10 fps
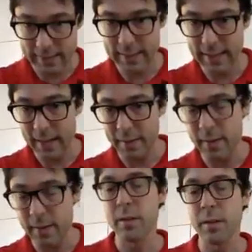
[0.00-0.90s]

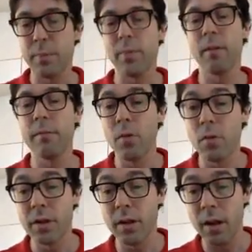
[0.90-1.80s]
together the
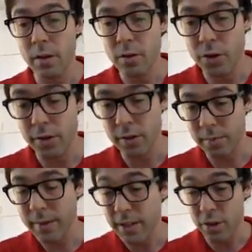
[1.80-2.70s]
primordial oceans, a
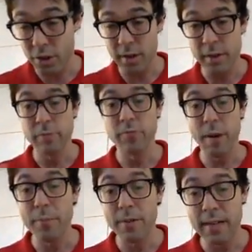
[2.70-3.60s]
mixture
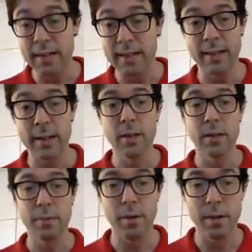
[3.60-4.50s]
representing the
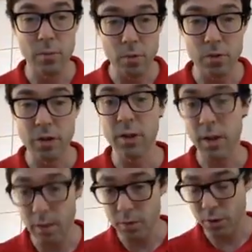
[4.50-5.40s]
primordial
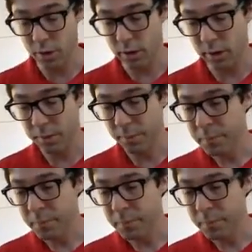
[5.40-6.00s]
oceans.